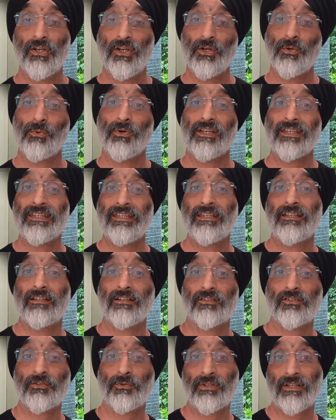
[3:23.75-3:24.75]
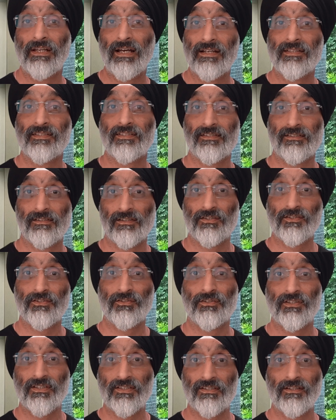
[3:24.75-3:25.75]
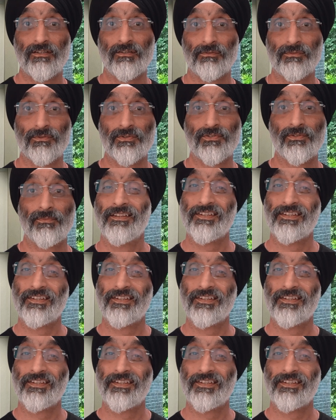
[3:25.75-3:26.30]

who are eager to enhance their study skills.